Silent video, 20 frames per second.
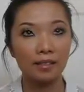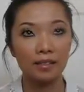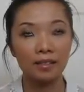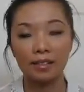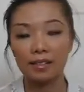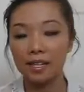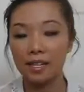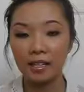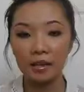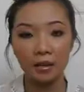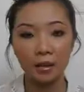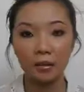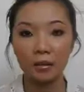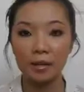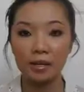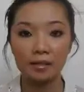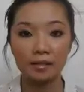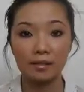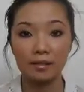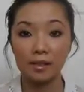On a day-to-day
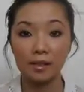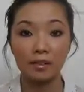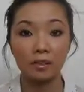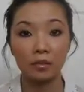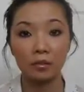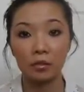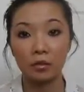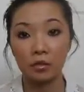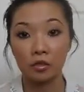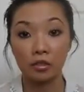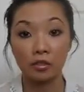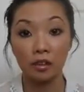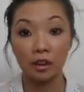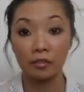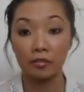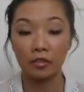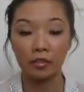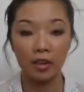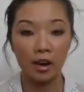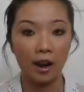basis, I don't usually
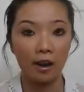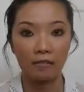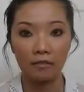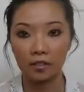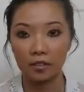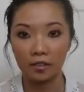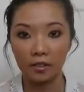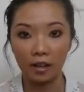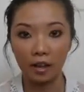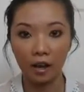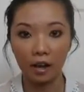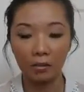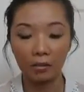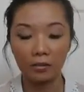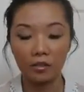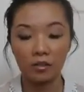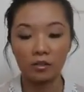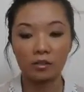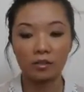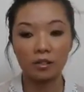cover everything up,
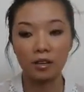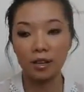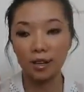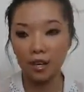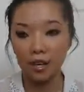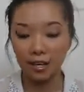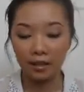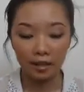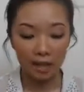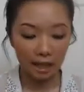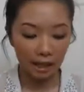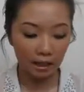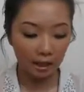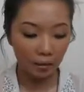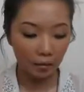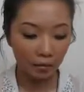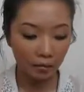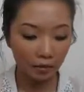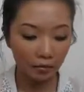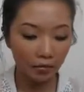just lightly,
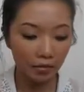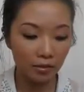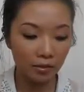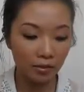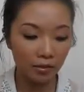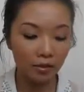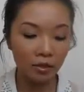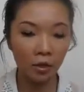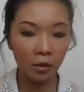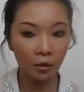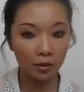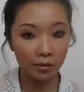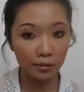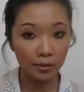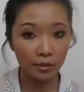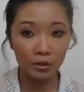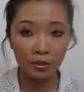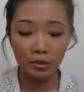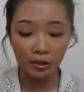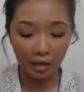but if it's, you know, a
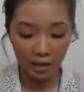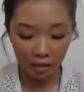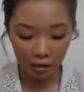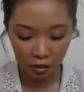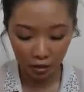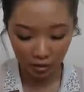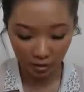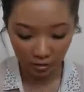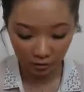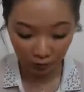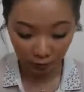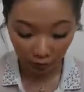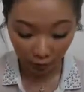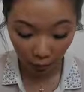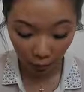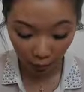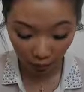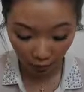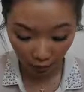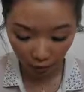special occasion, I really
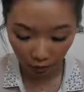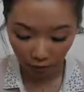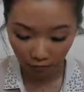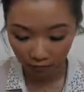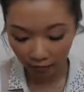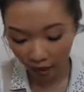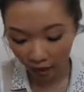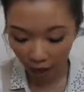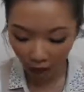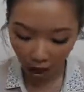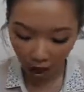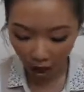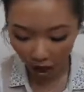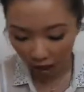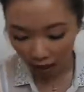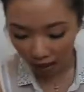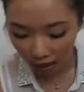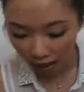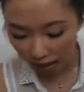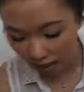want to look
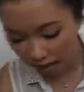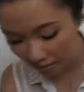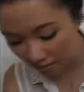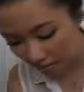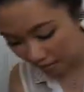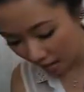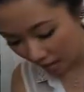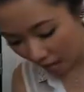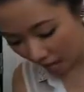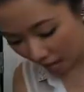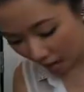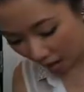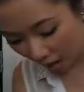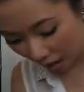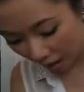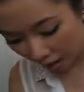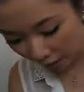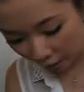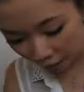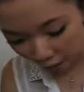flawless,
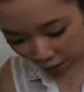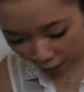I will